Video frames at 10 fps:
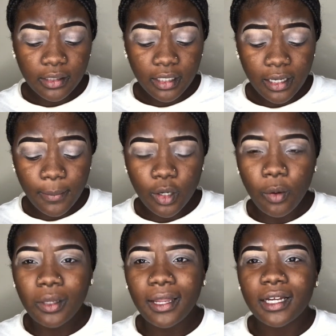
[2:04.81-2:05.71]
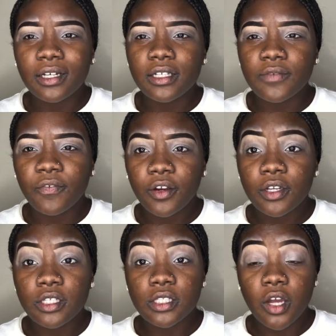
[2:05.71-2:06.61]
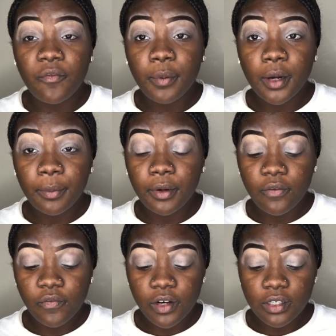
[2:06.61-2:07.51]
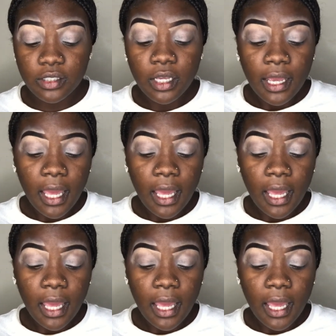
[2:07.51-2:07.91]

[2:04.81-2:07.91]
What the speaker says: think I'm going to go with like a very soft purple at first,